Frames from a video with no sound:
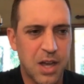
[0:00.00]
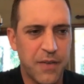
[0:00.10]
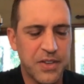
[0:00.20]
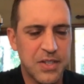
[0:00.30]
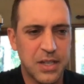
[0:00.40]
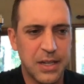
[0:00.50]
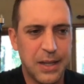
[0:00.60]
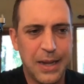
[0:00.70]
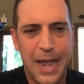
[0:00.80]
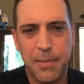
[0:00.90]
obviously,
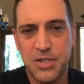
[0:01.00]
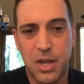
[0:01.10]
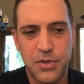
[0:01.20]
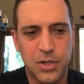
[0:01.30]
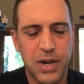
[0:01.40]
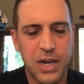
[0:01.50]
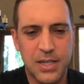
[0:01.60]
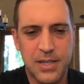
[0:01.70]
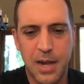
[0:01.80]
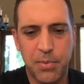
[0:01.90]
like Amazon's a great
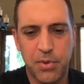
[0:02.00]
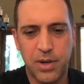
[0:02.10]
example. And